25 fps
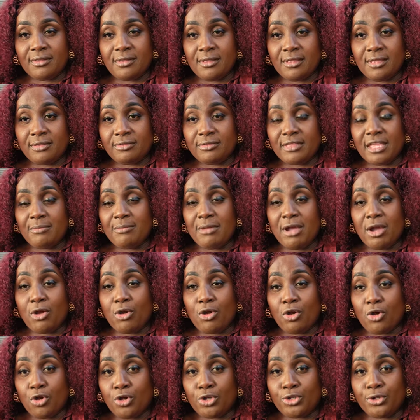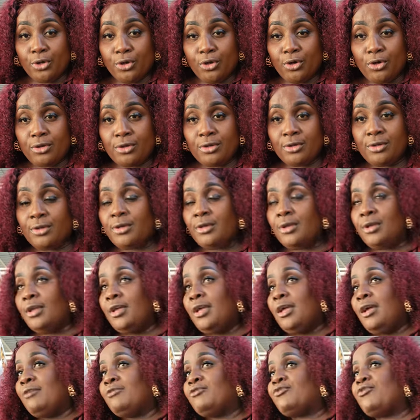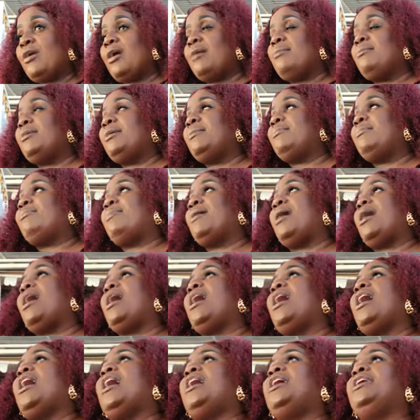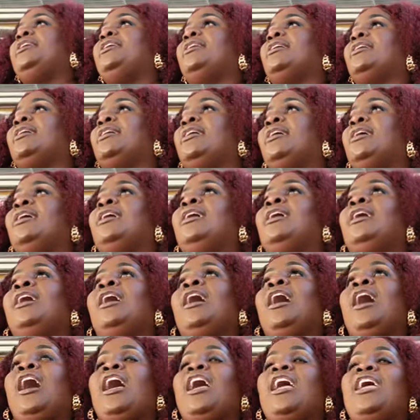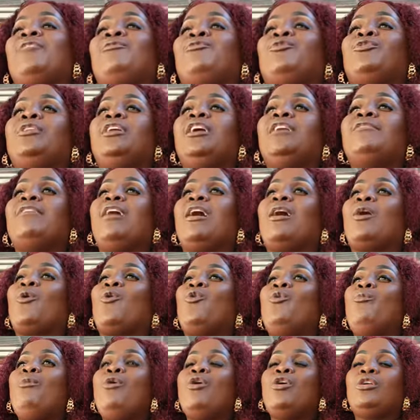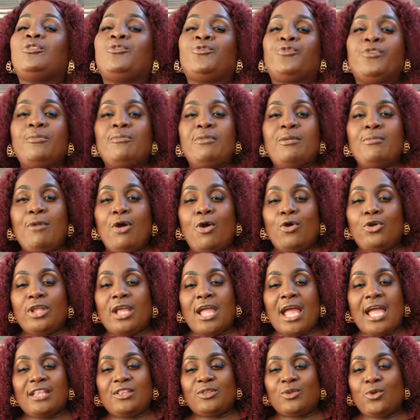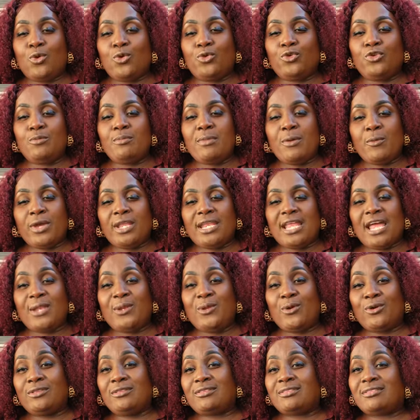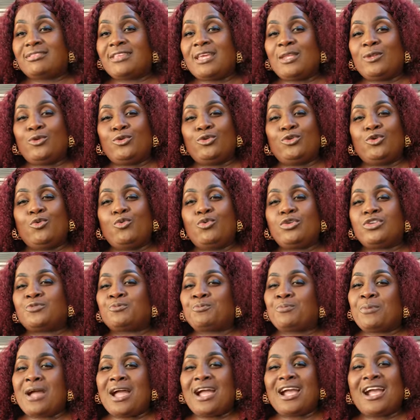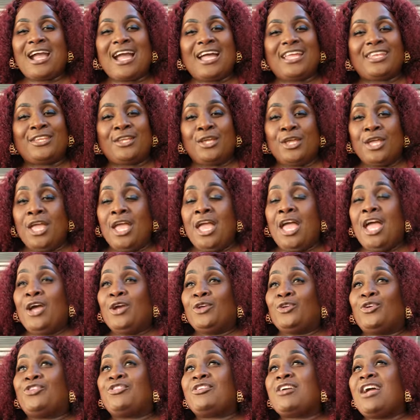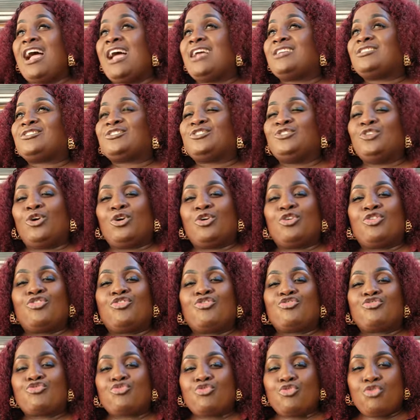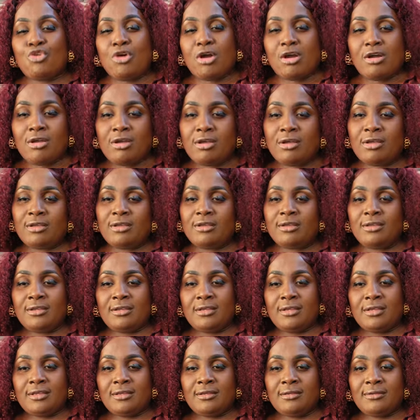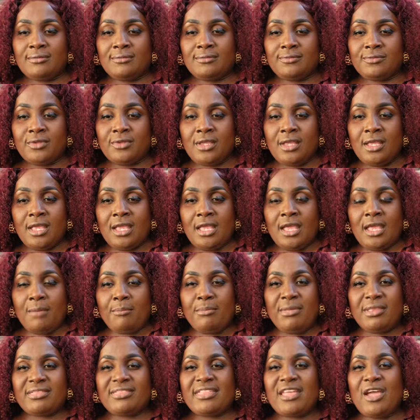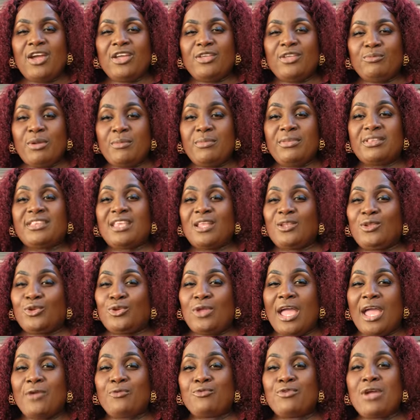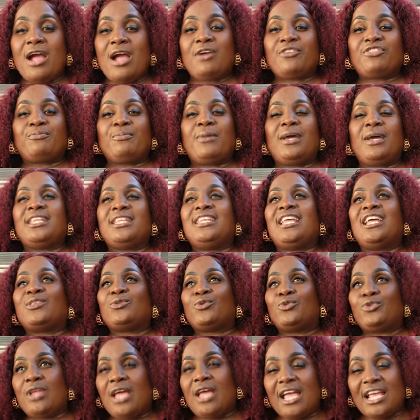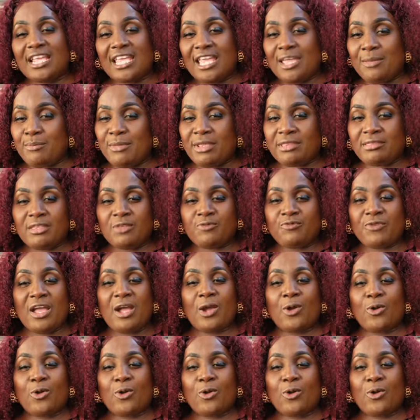say my go go down. From me born. If you never come out for me about God good when I don't send on no which part God grass no grow. Me say, let me tell you, no, I wrong somebody that you know, I get message from